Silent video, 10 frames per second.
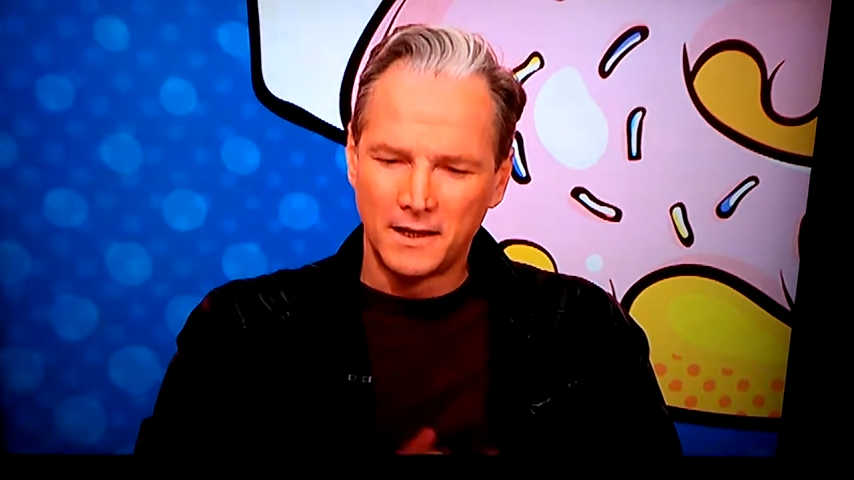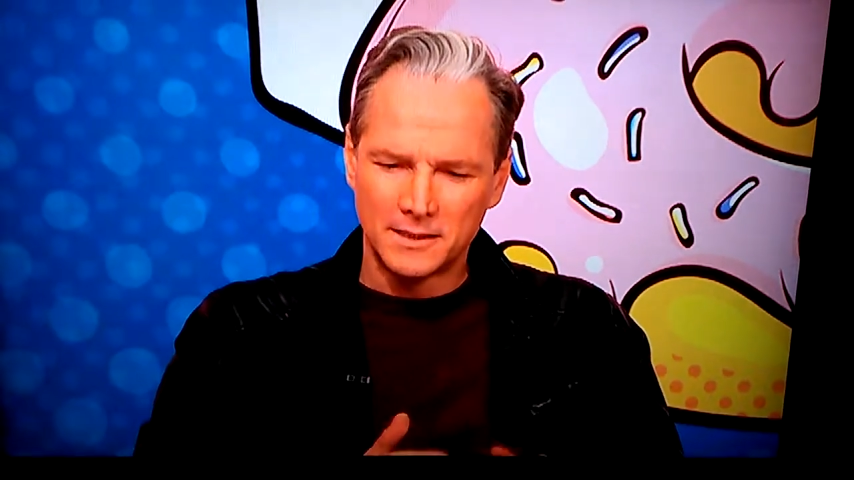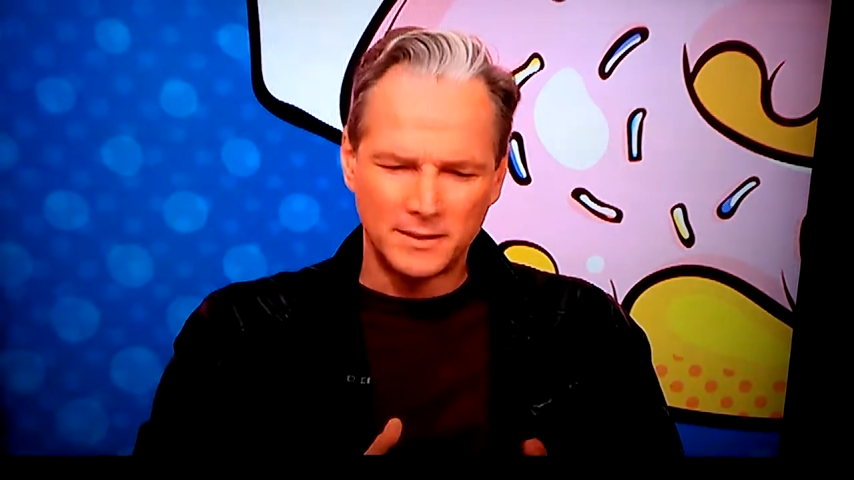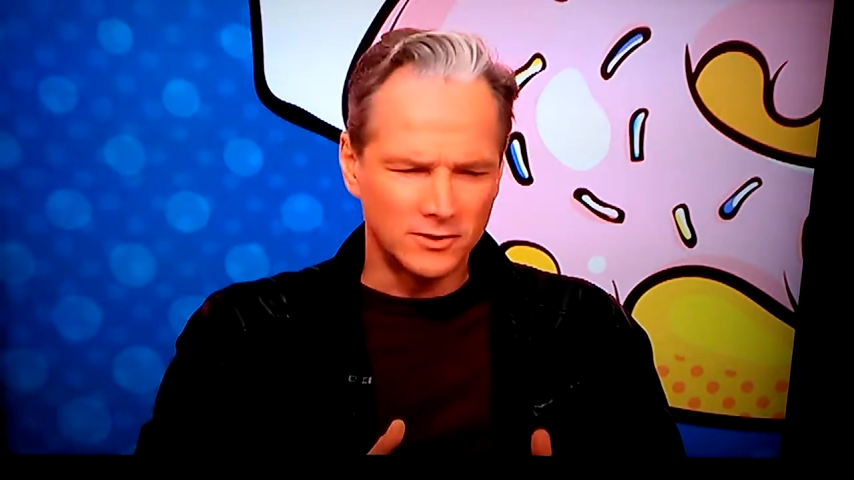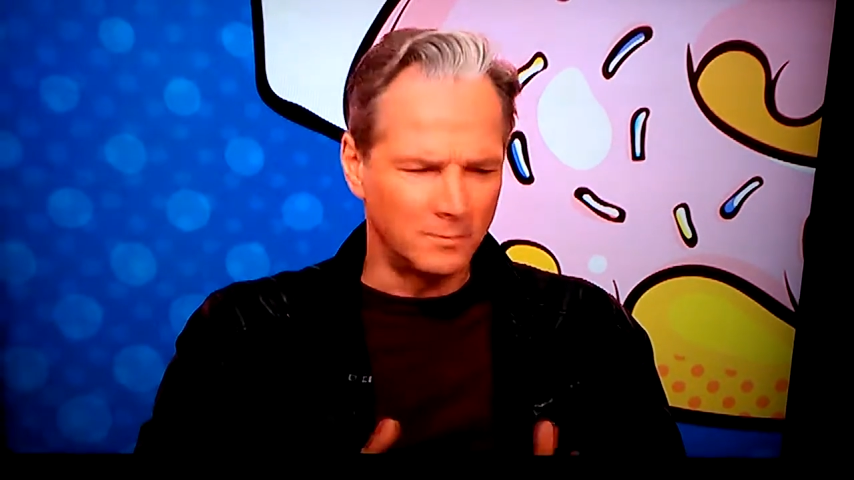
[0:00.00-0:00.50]

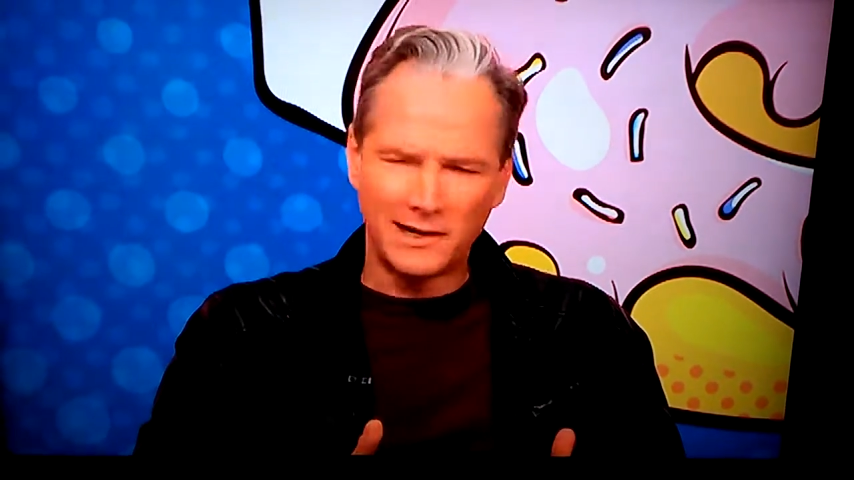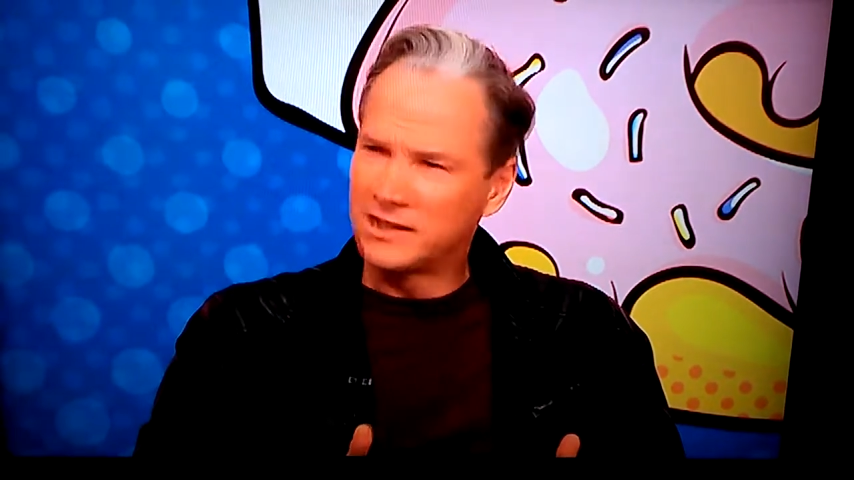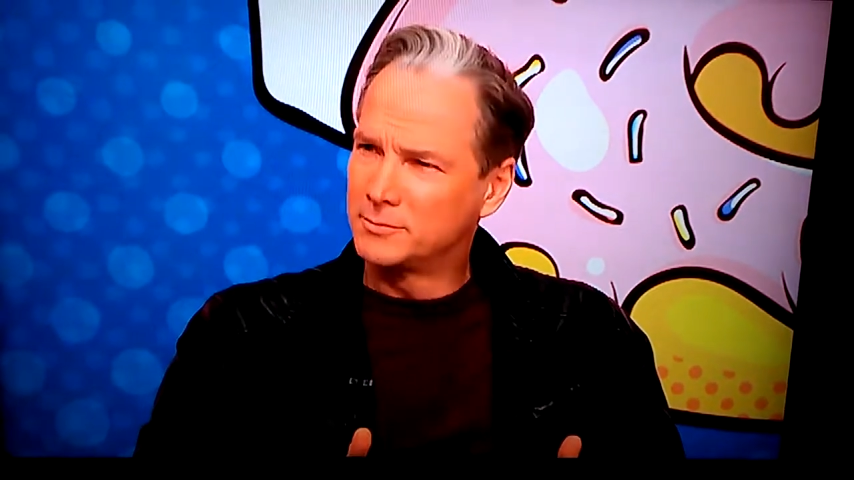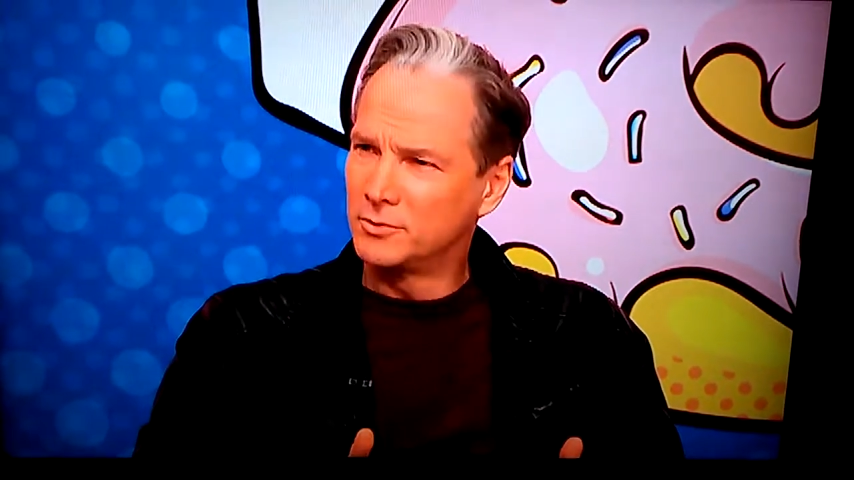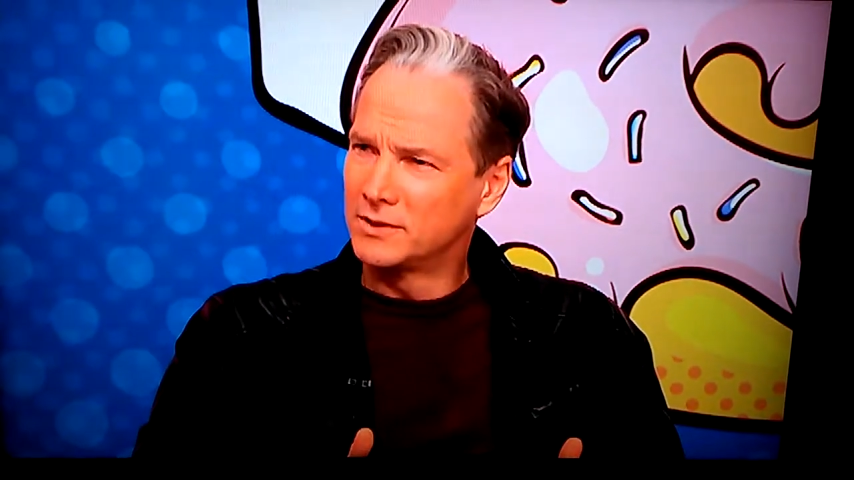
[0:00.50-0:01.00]
it's a place called
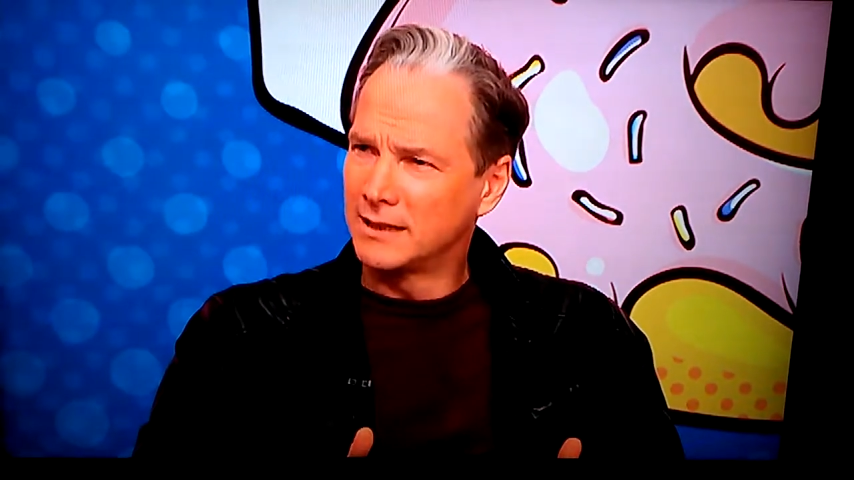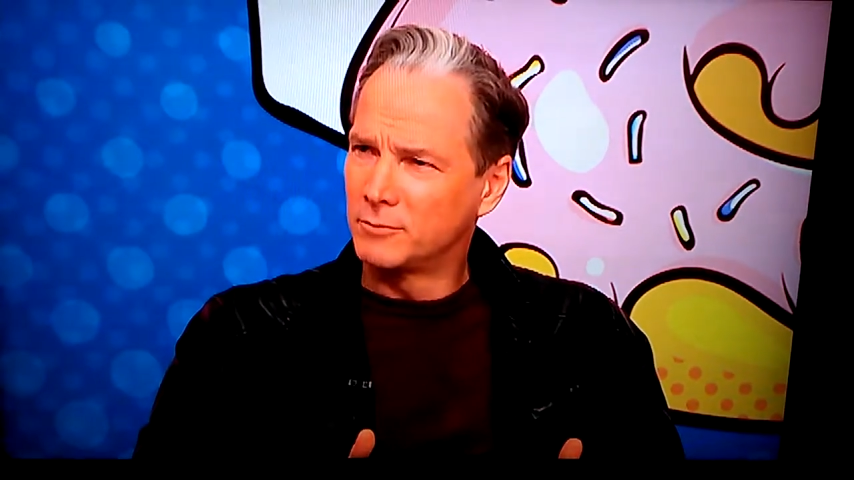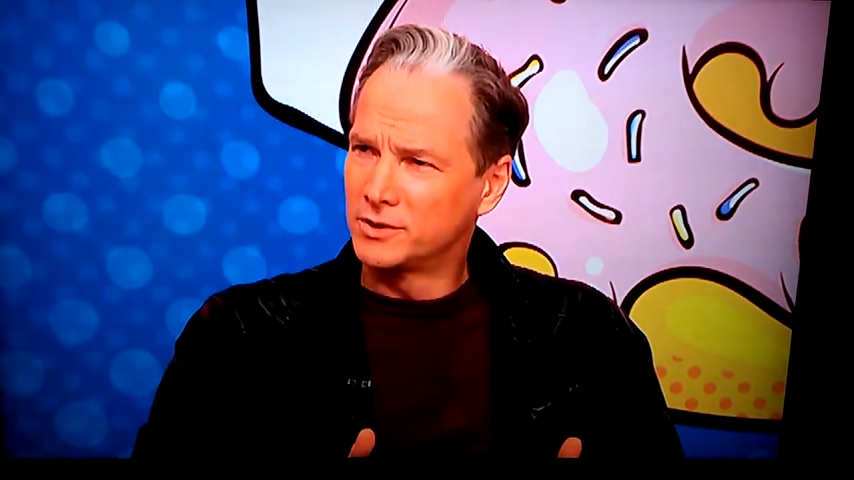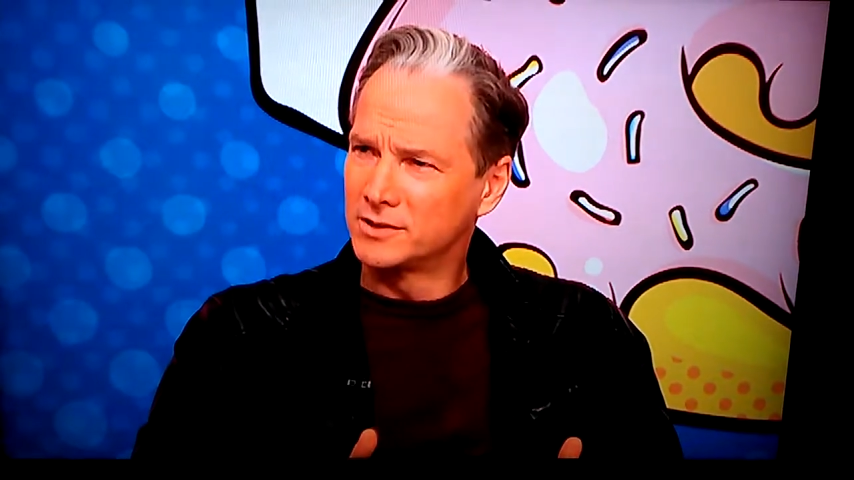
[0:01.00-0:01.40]
Barry's Boot Camp,